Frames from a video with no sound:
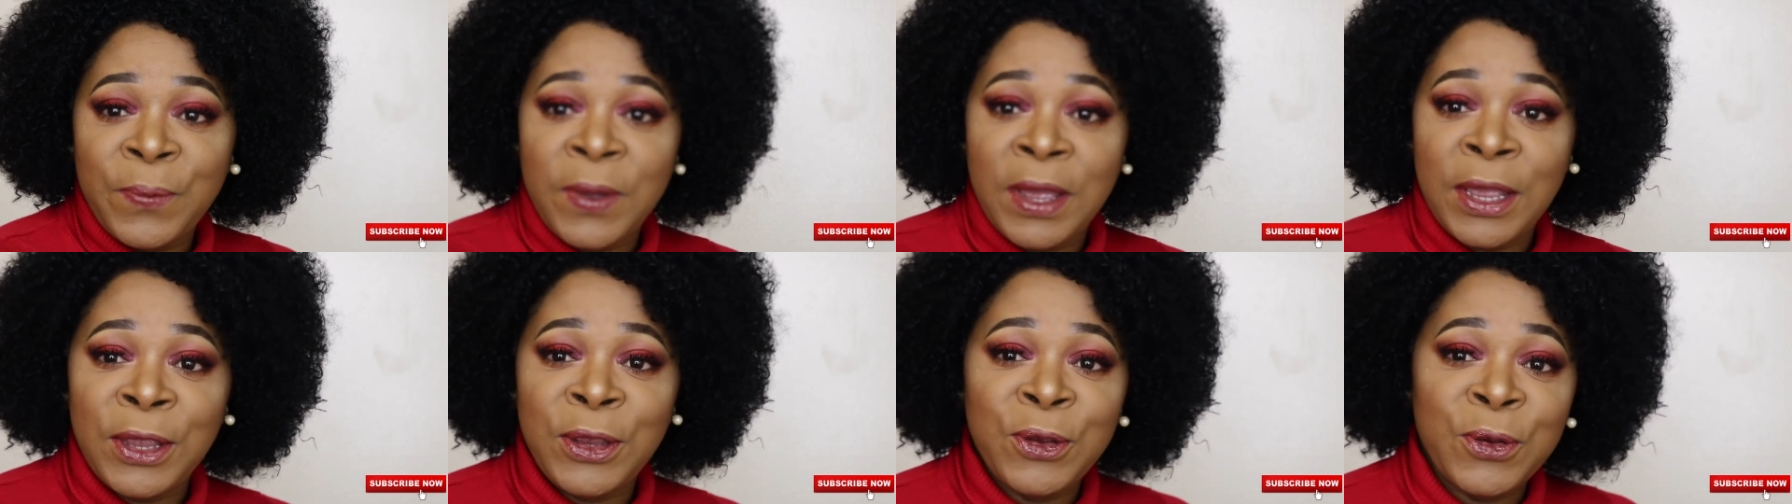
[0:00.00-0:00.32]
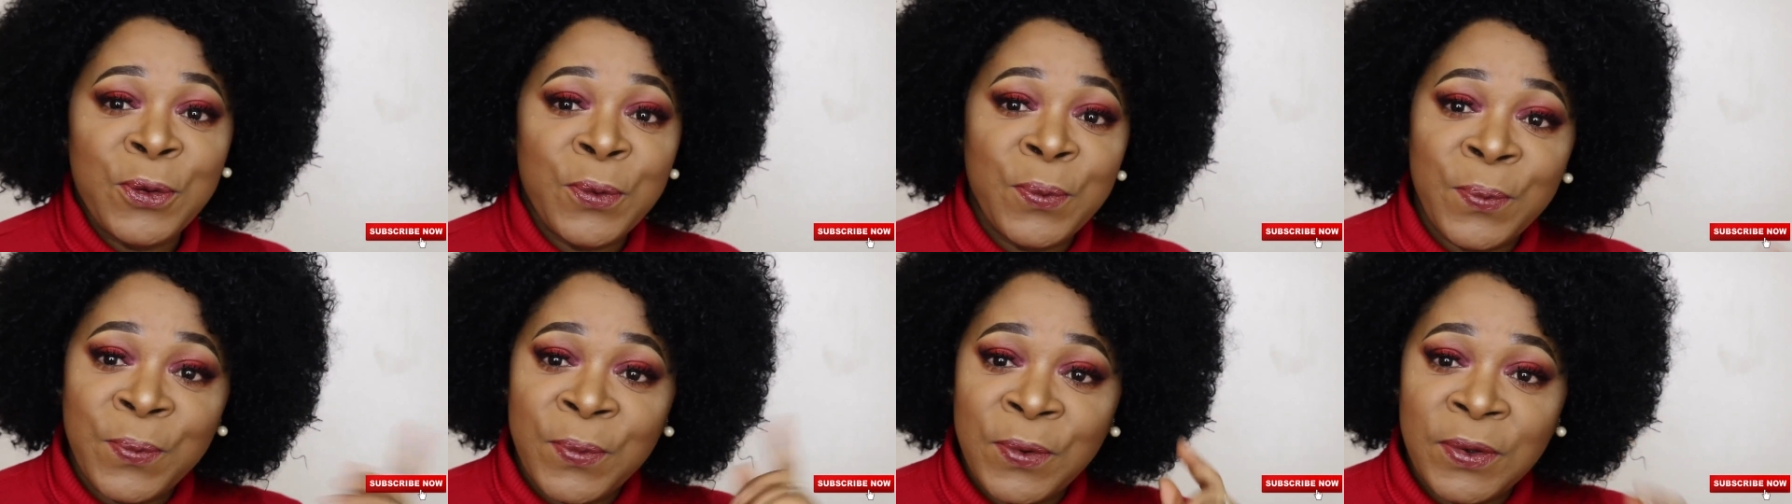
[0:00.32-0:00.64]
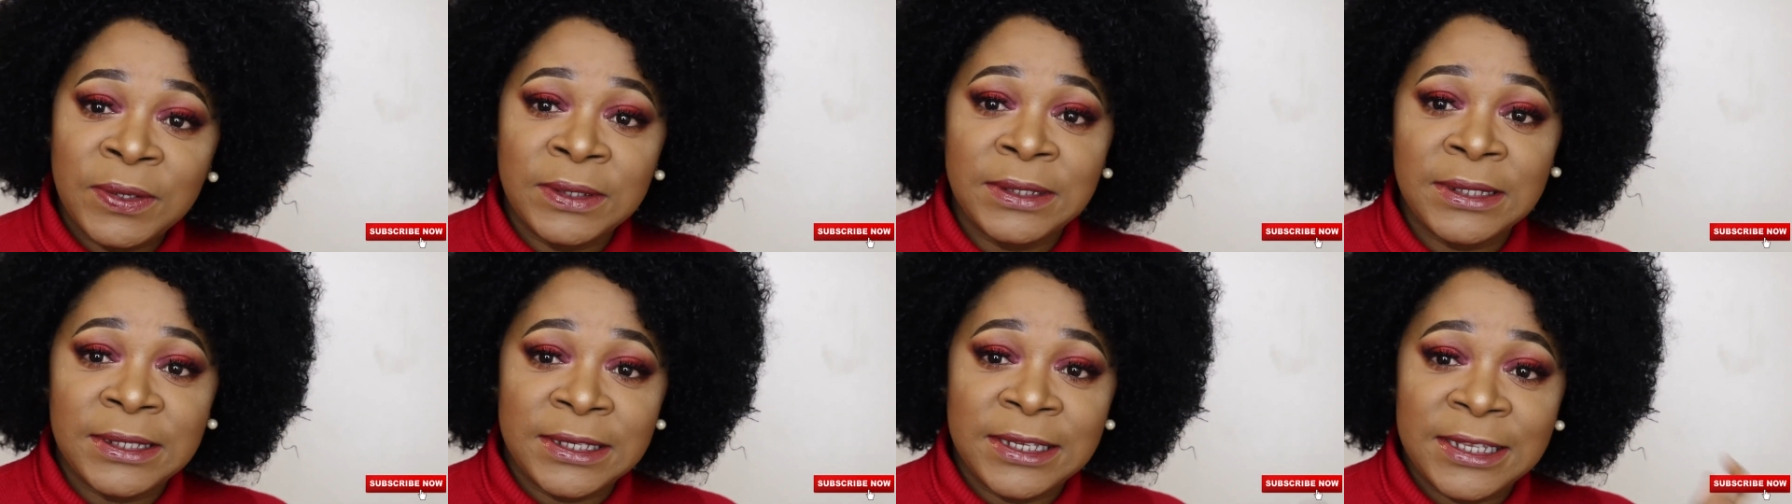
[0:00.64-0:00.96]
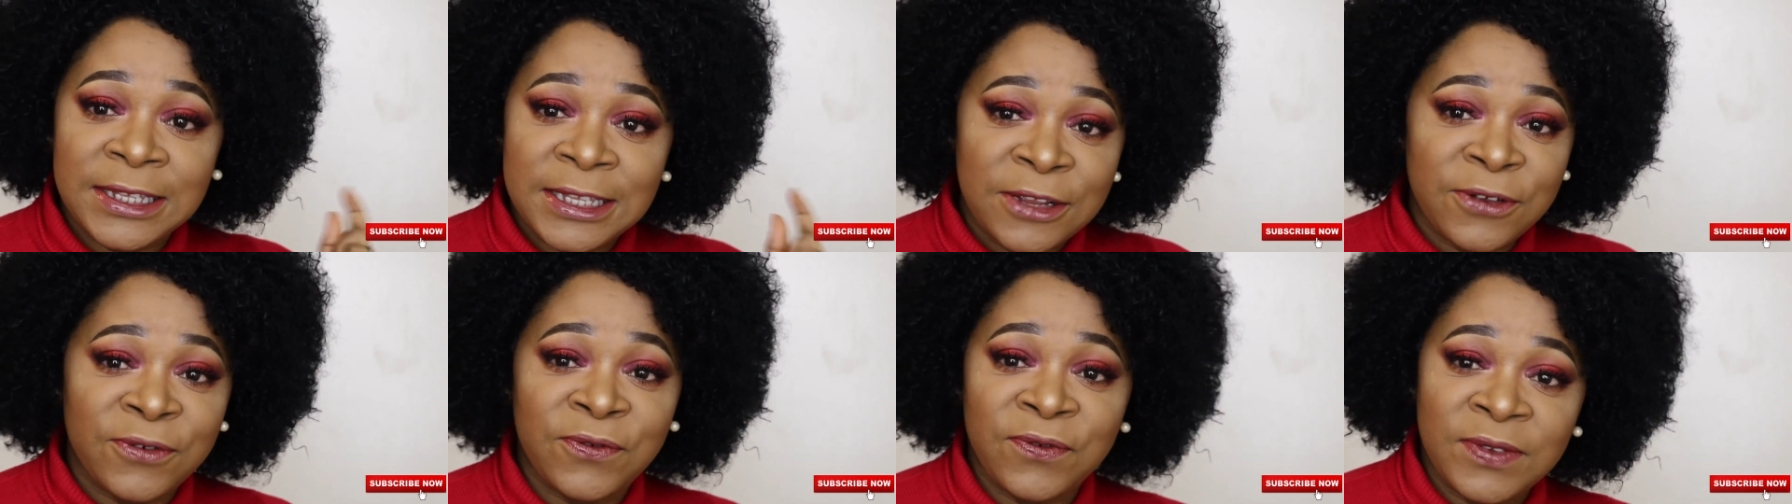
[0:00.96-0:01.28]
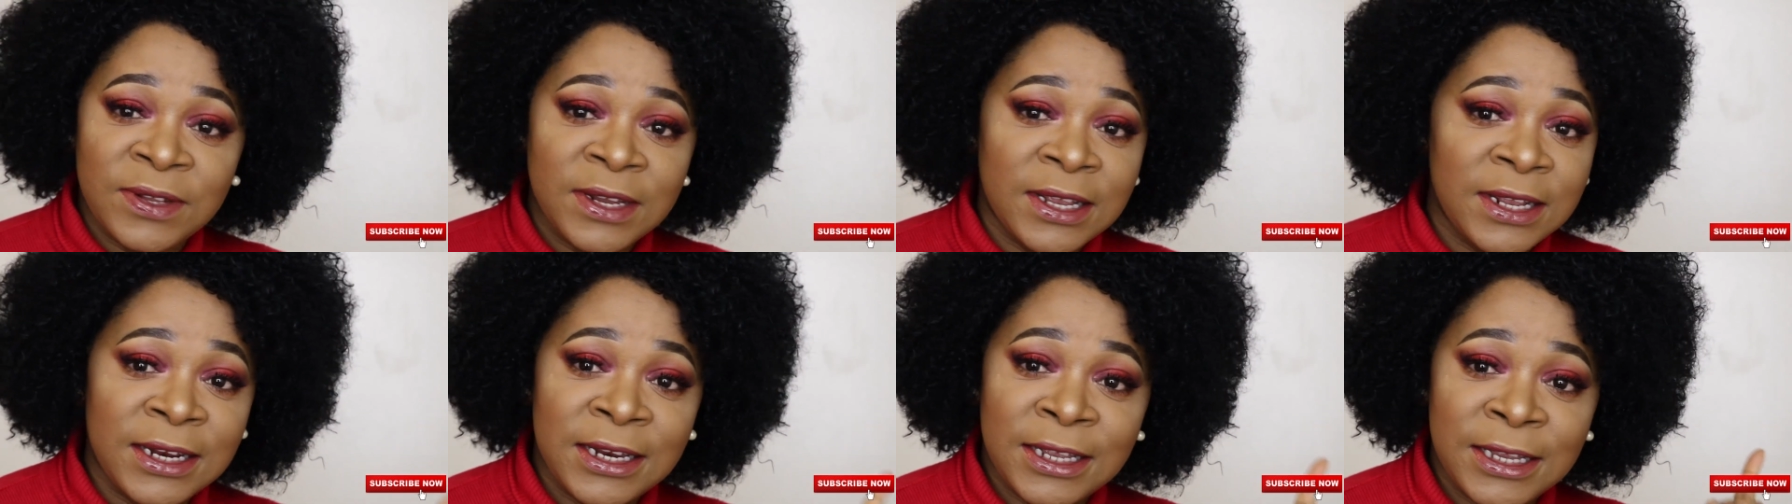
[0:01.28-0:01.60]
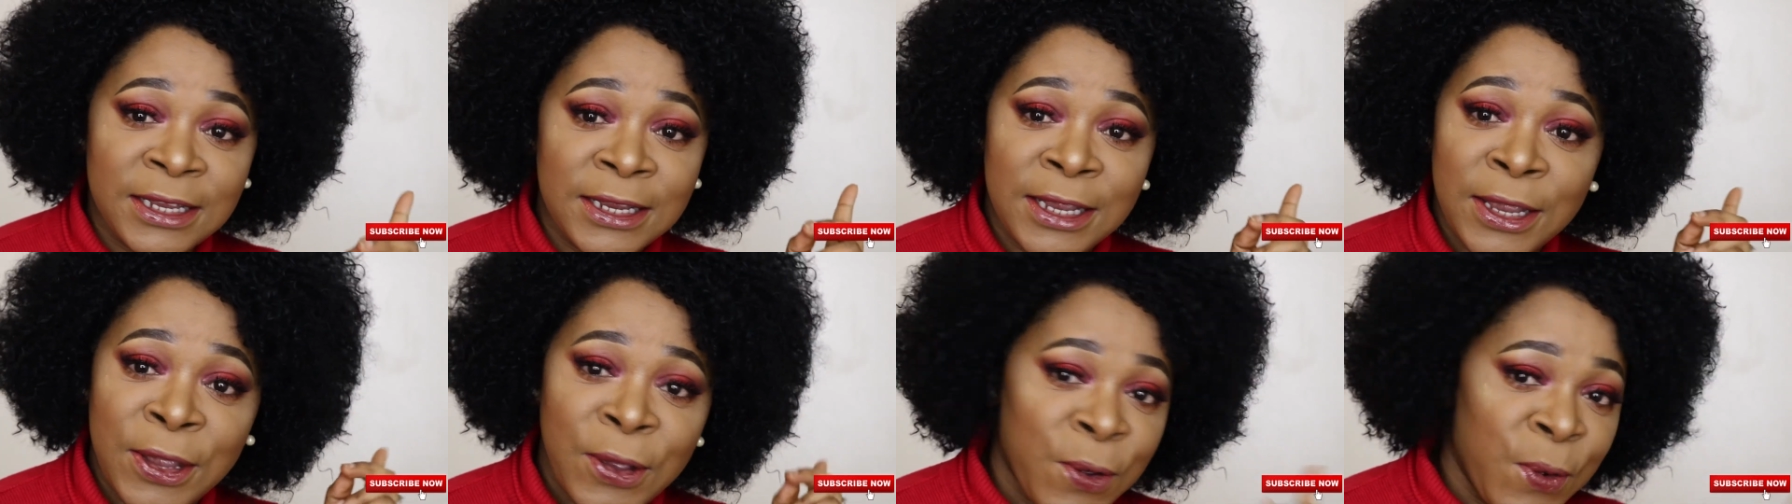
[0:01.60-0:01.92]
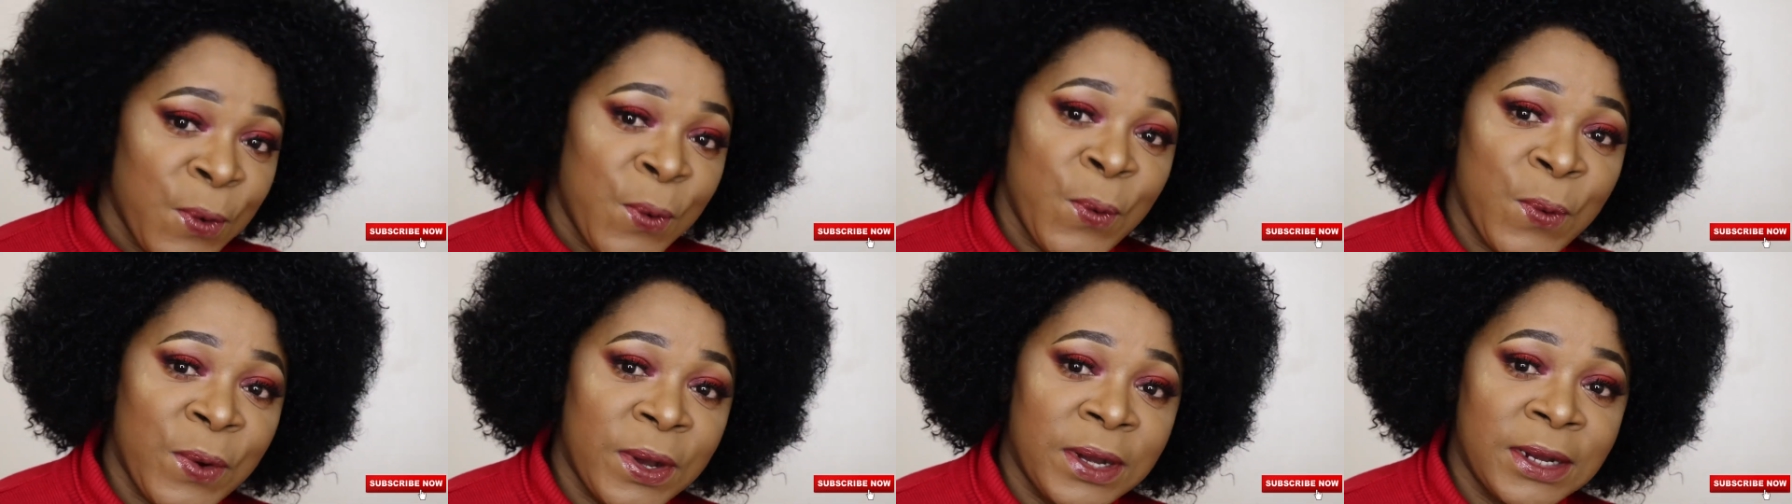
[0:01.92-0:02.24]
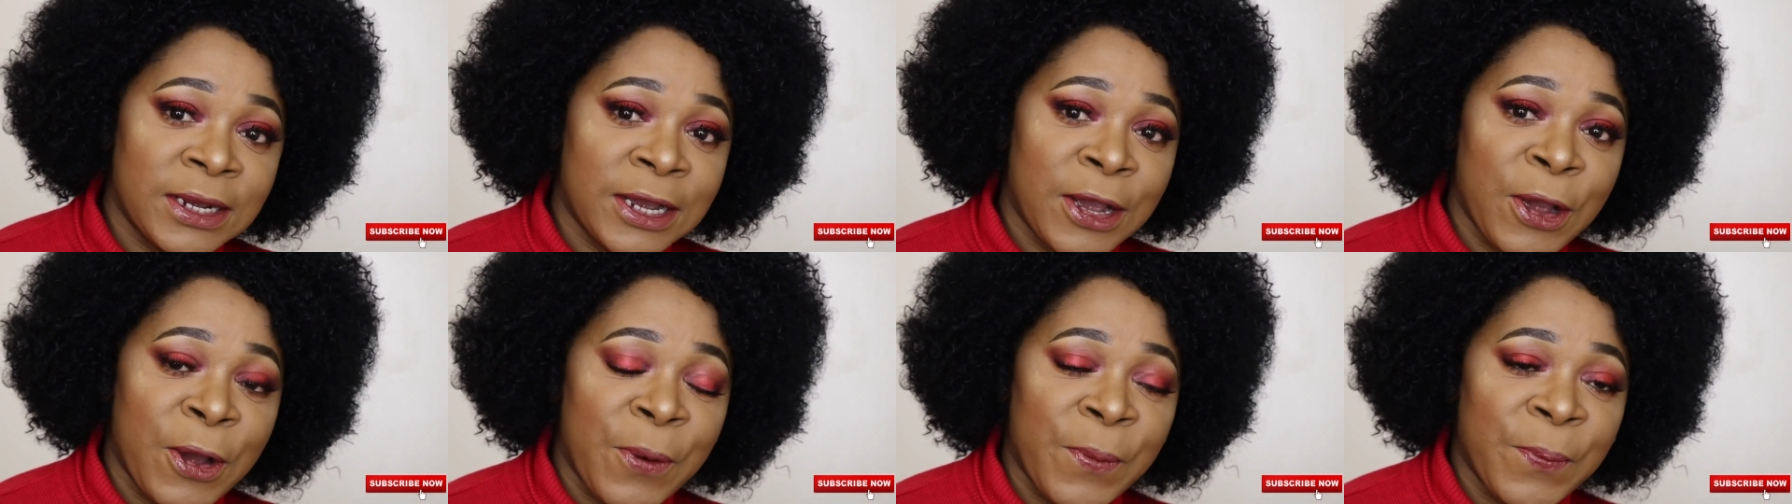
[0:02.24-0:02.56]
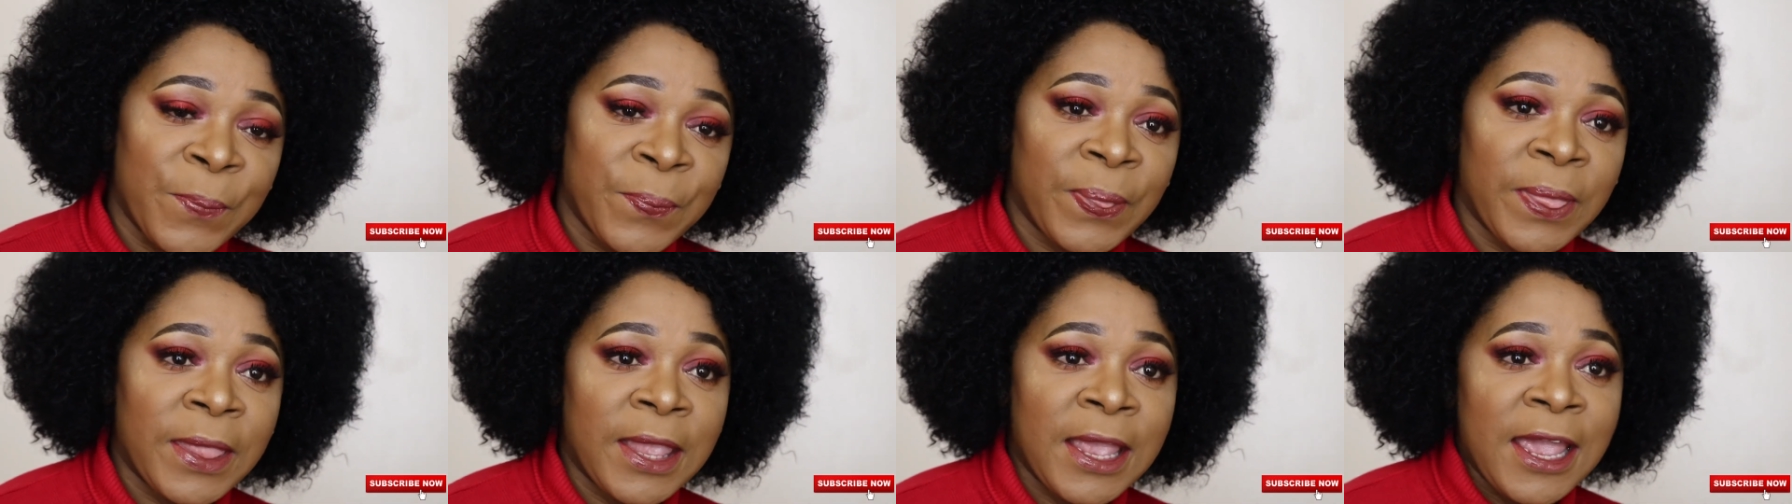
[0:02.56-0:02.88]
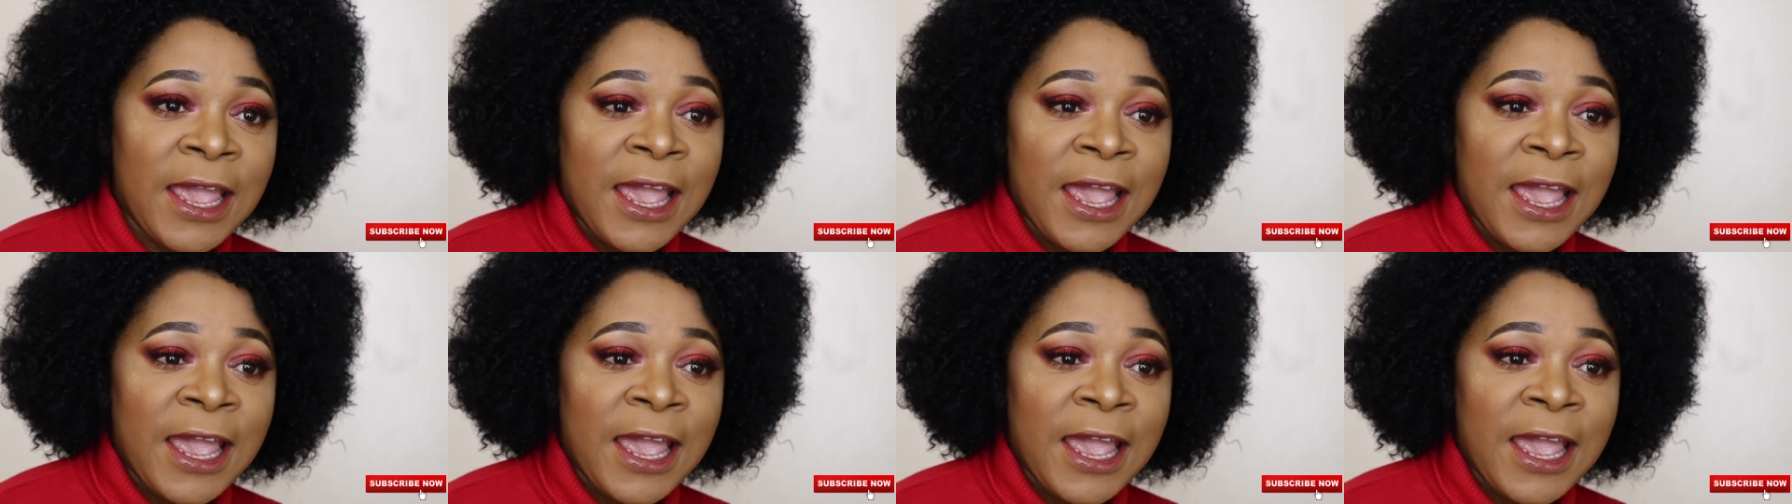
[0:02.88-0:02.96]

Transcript: by, you're most definitely welcome.